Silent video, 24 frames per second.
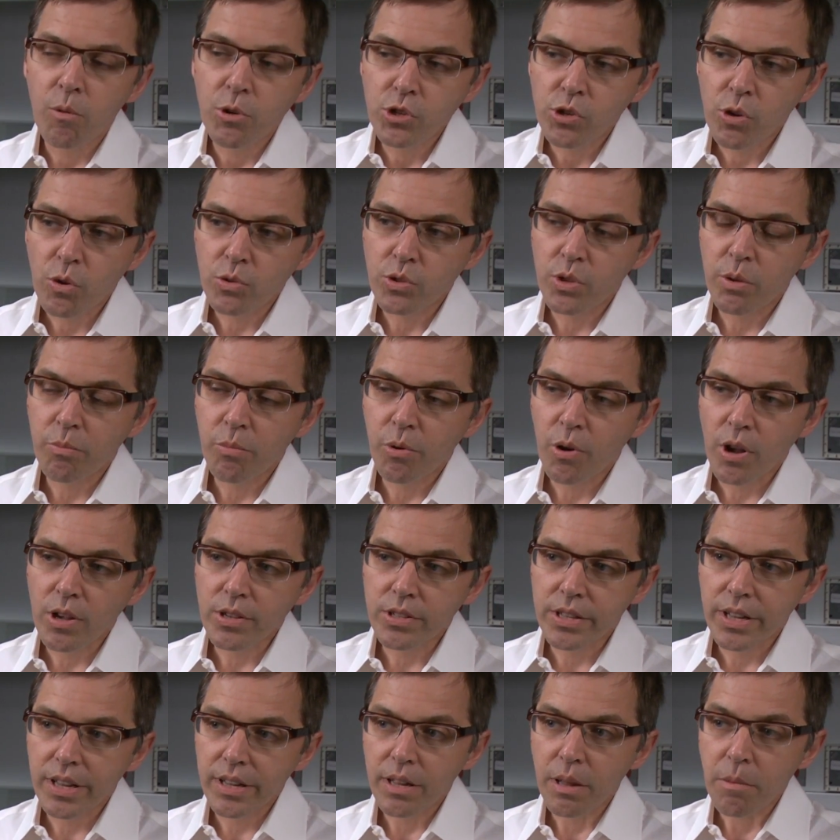we chose the
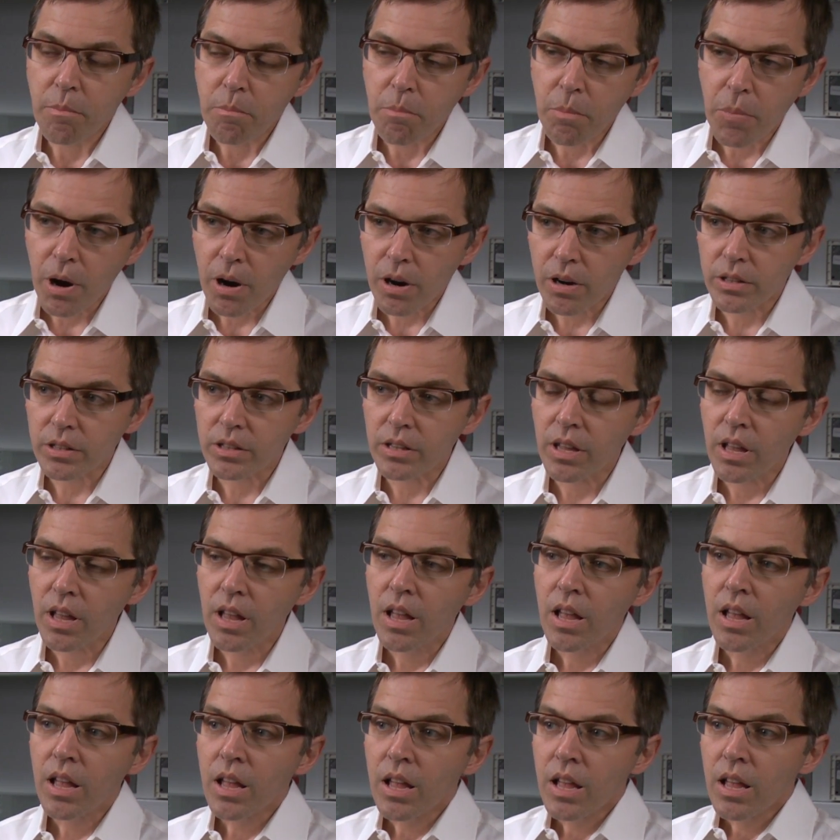prostate in part
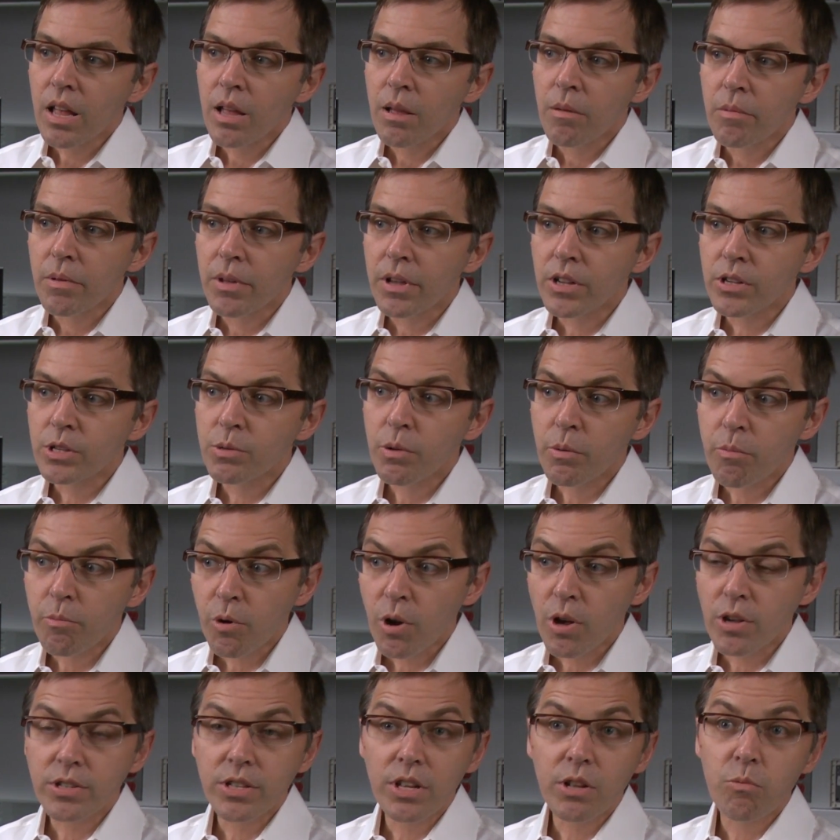because the
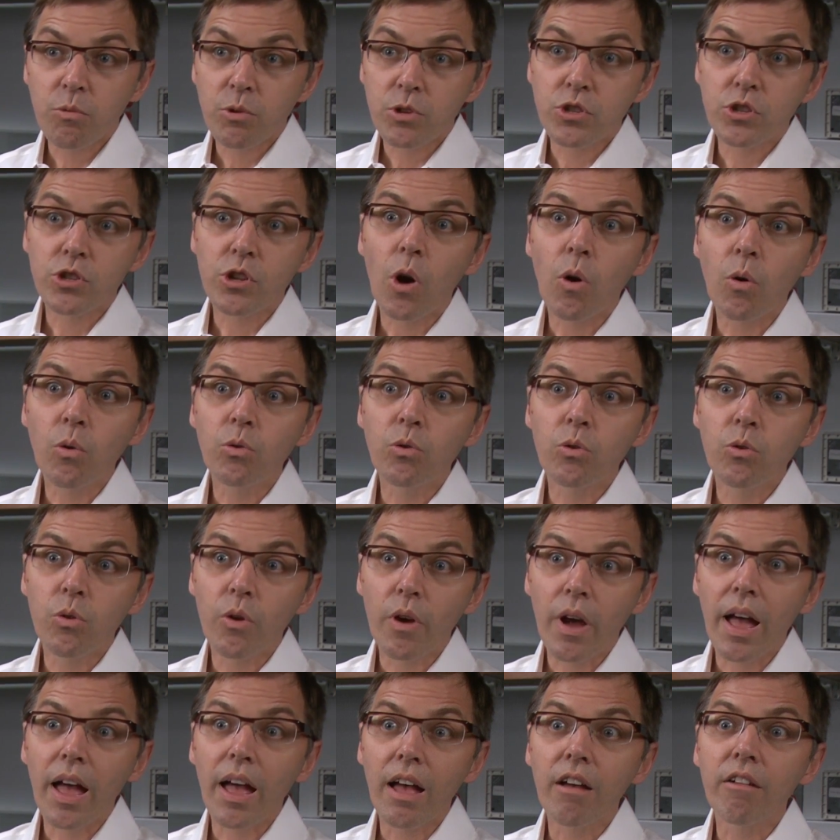prostate was known
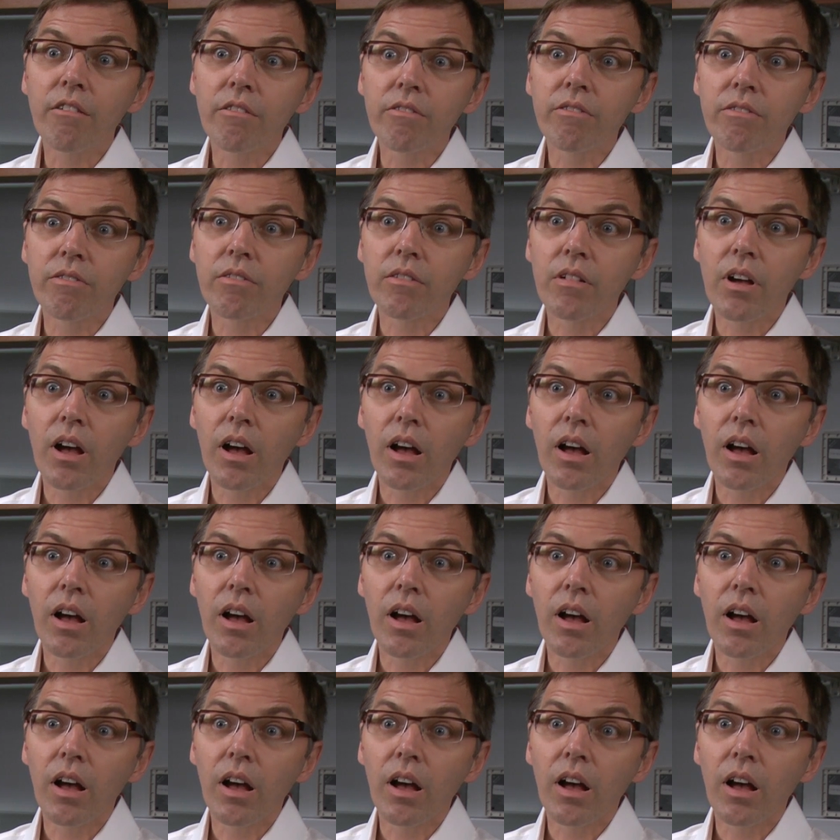to have